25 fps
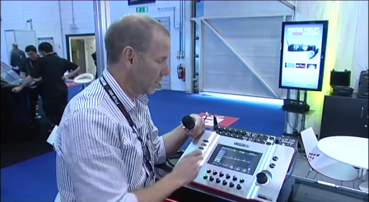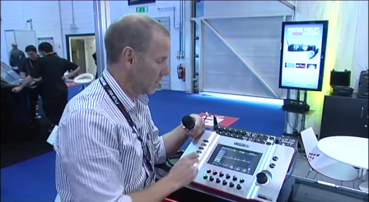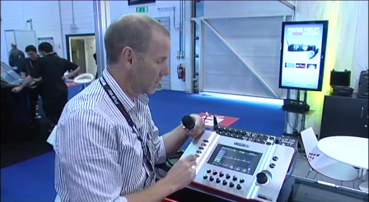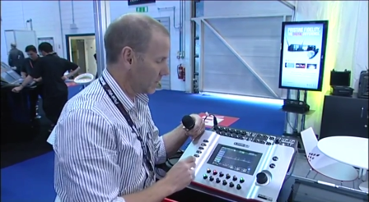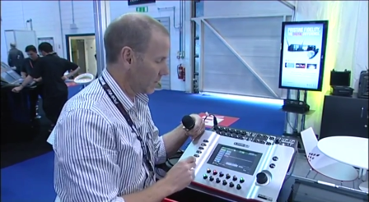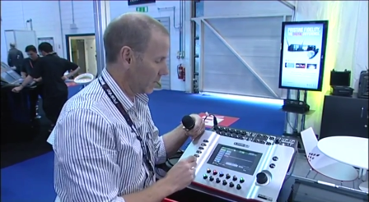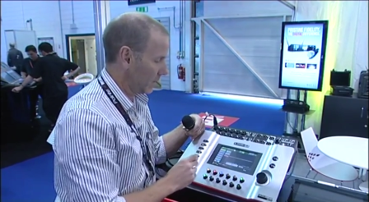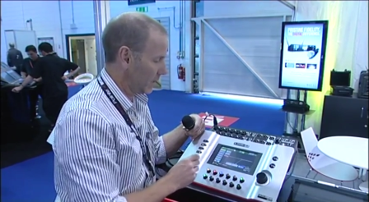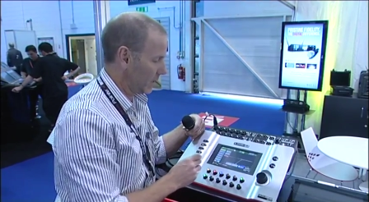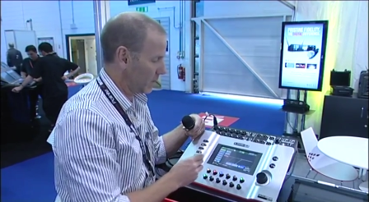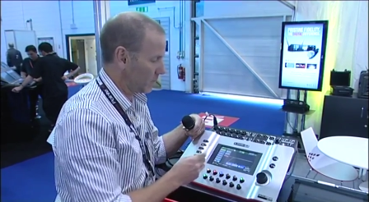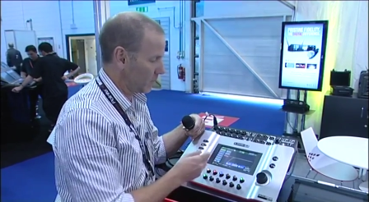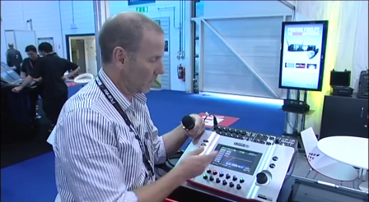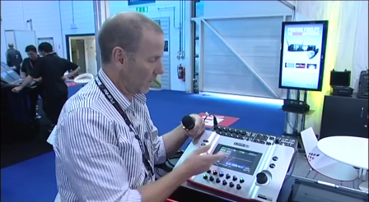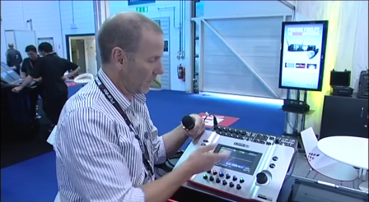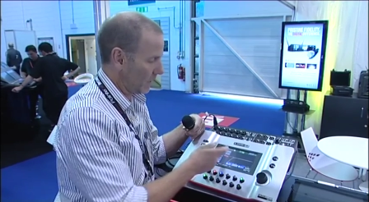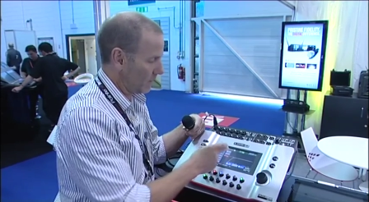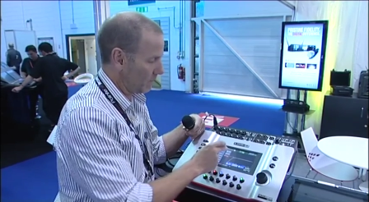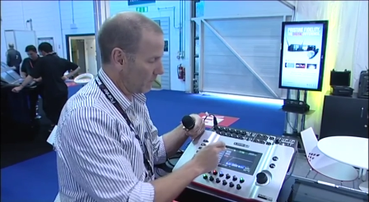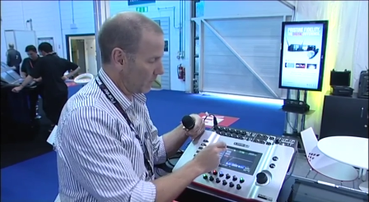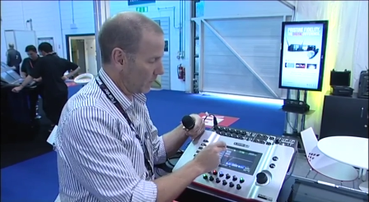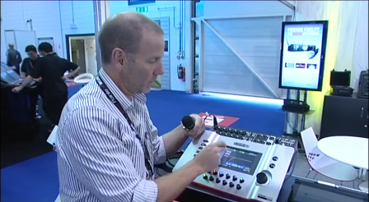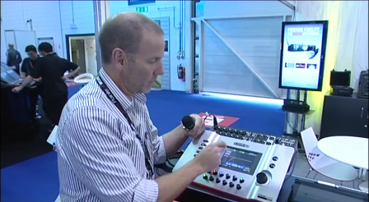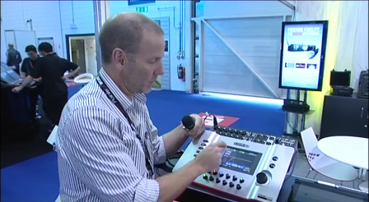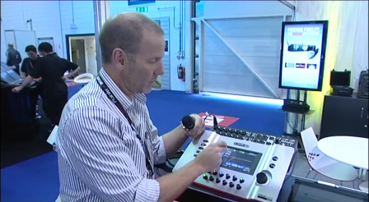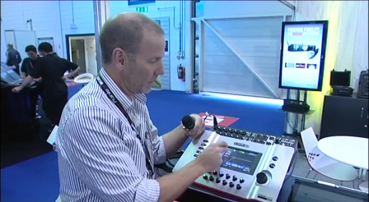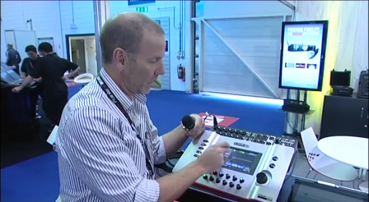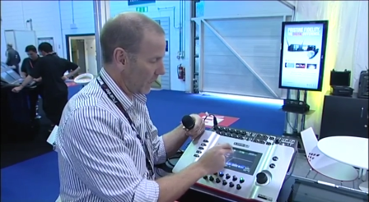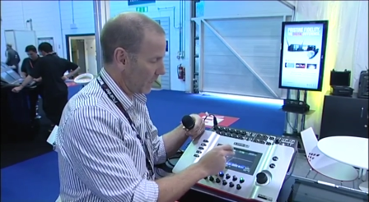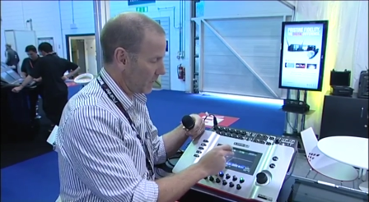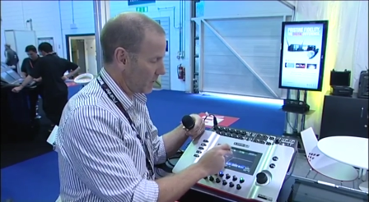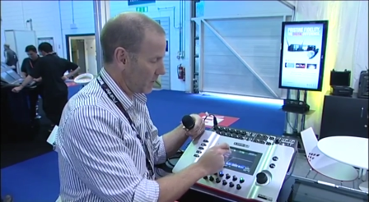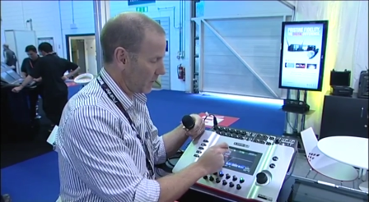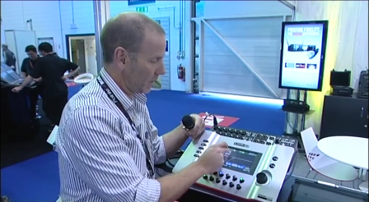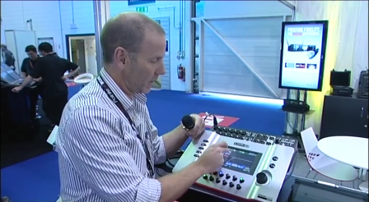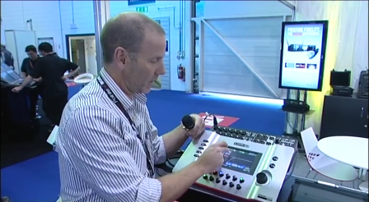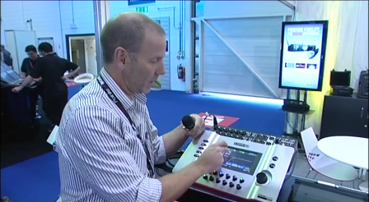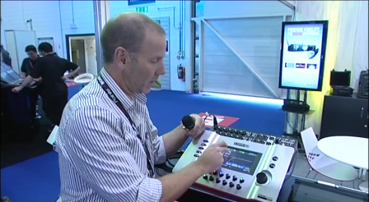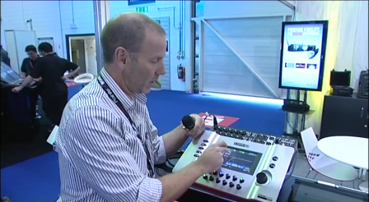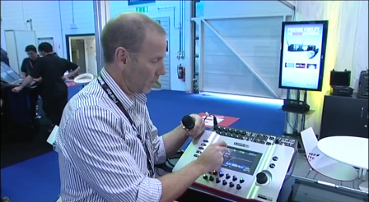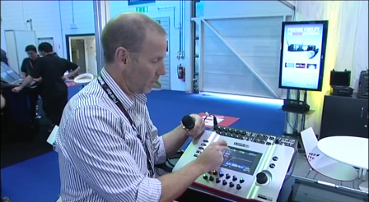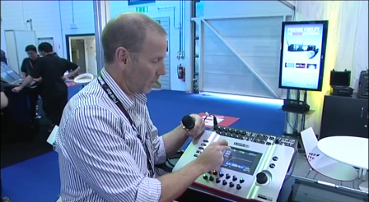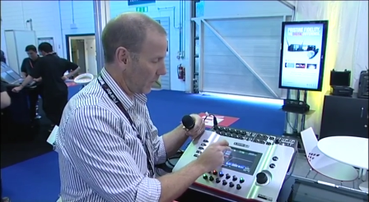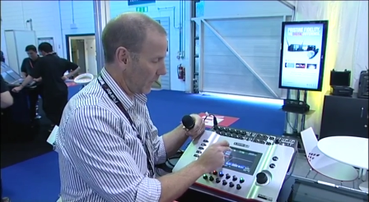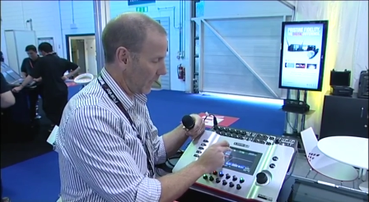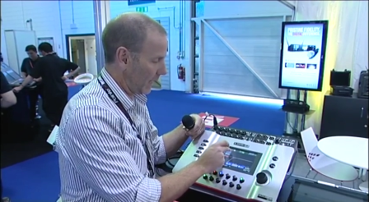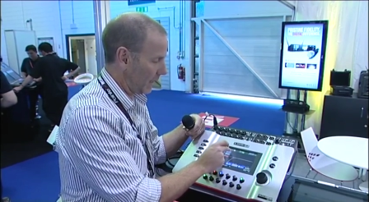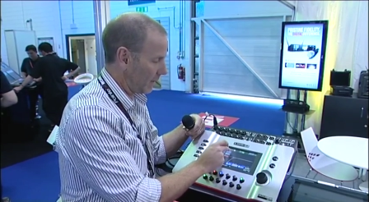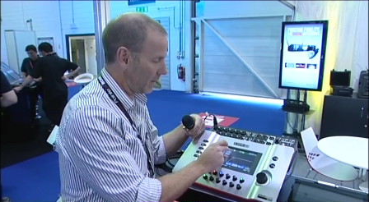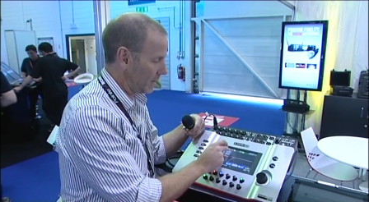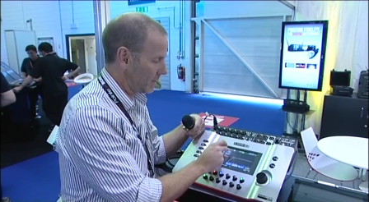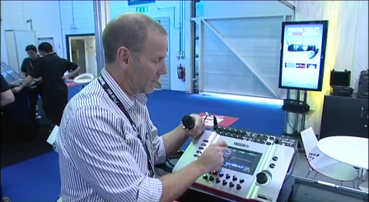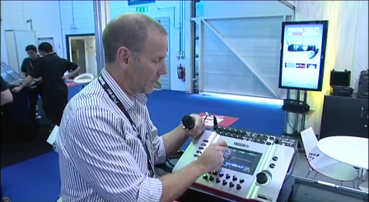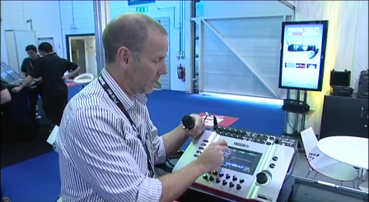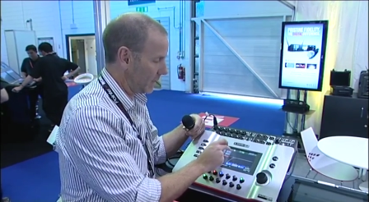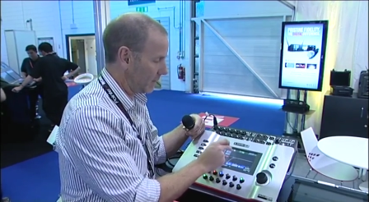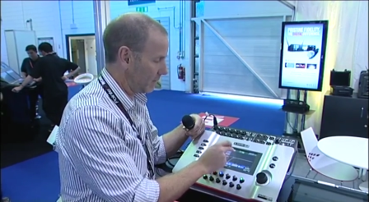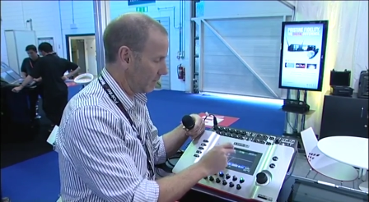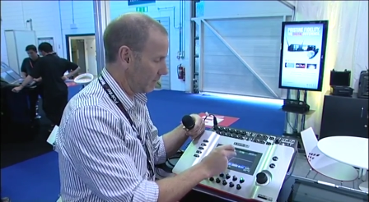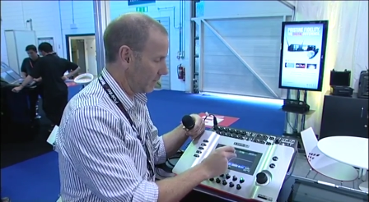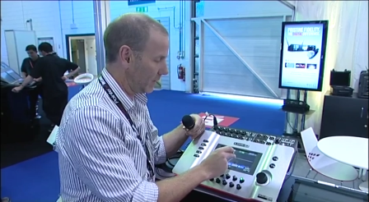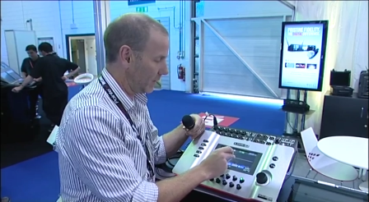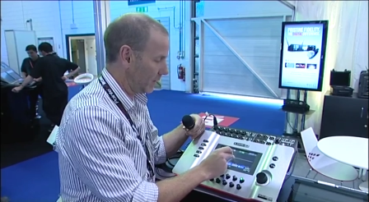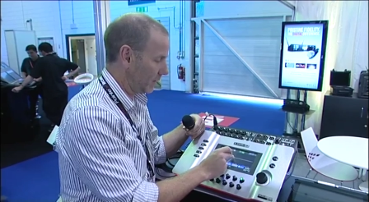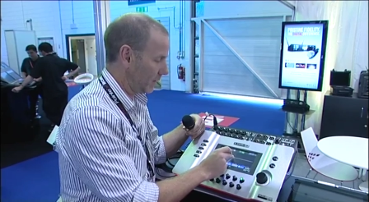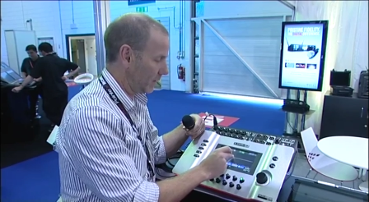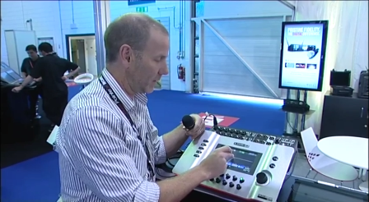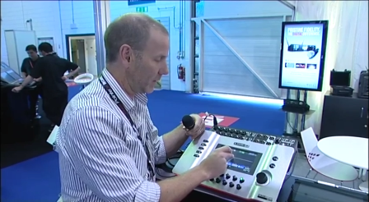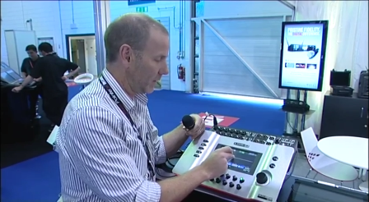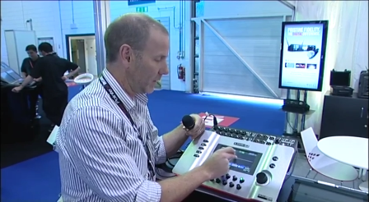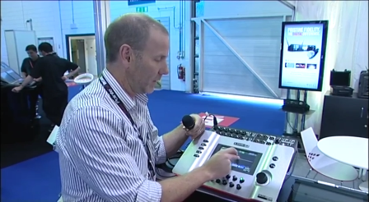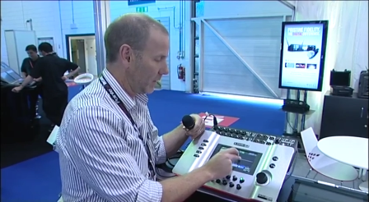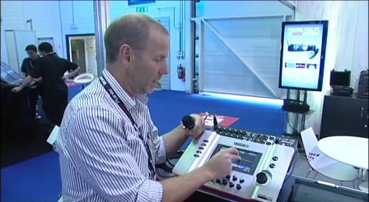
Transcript: So here's my input section, I've got polarity invert,